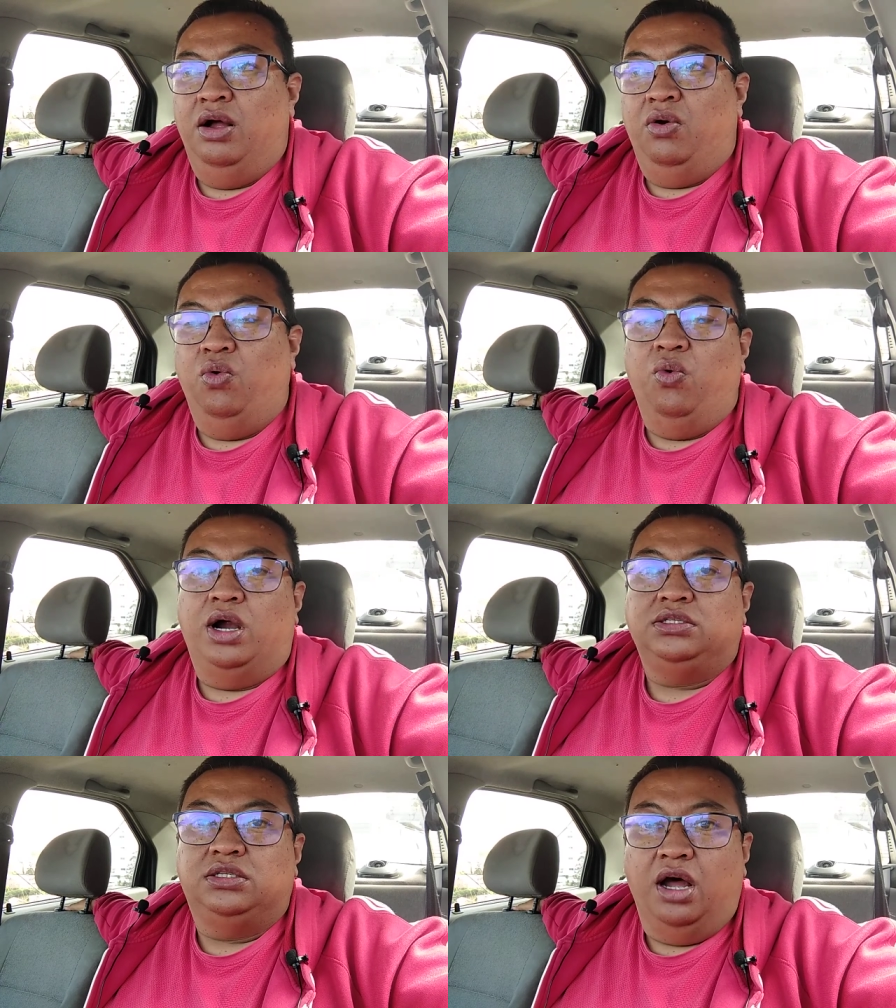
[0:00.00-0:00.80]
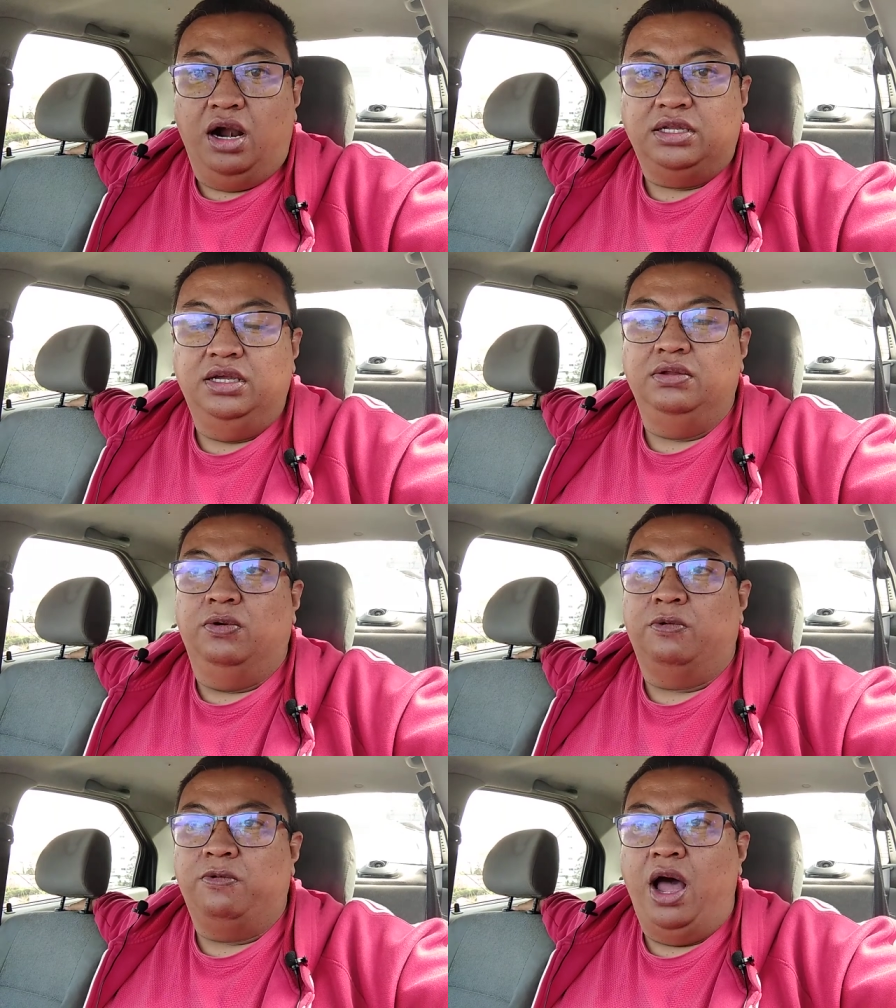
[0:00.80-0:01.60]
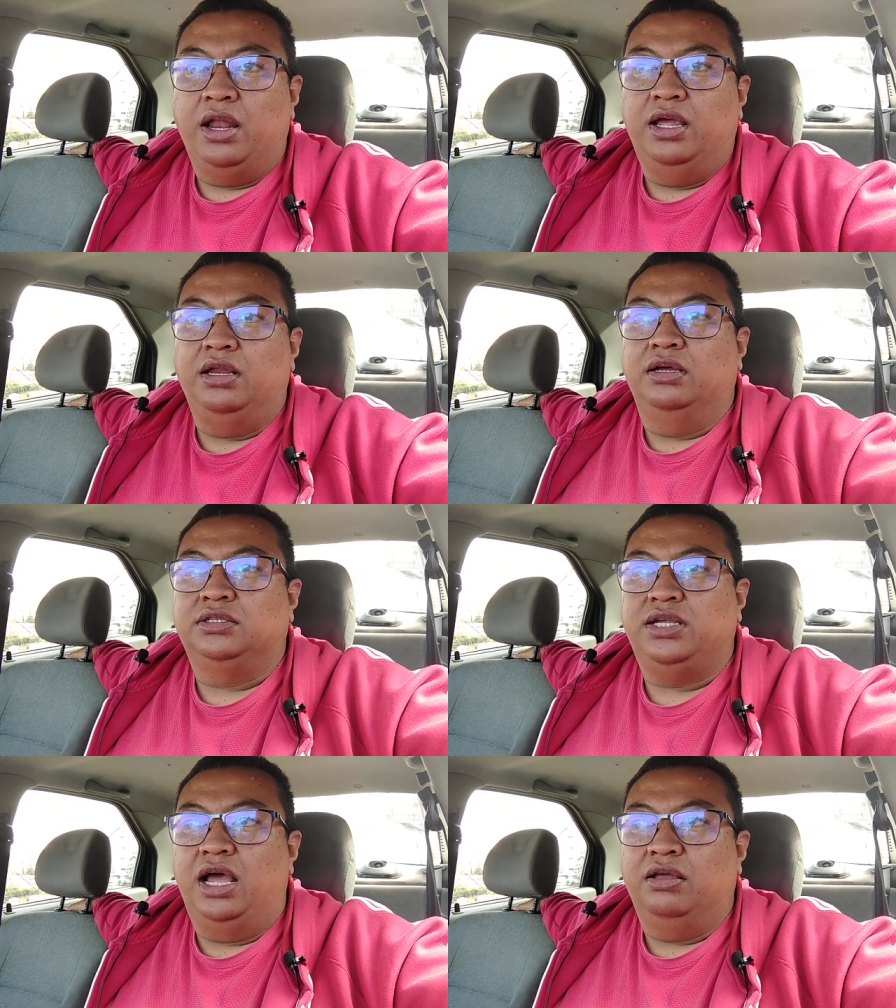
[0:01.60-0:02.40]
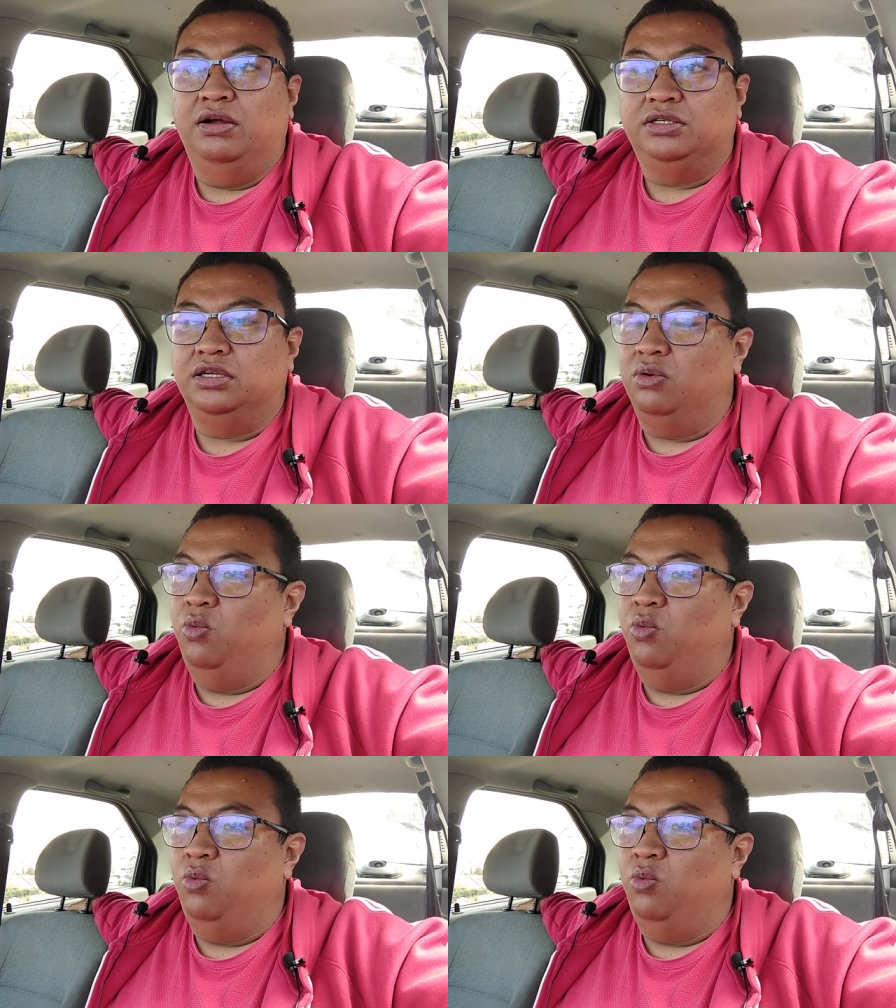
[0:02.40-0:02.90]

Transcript: who are starting or running a side hustle.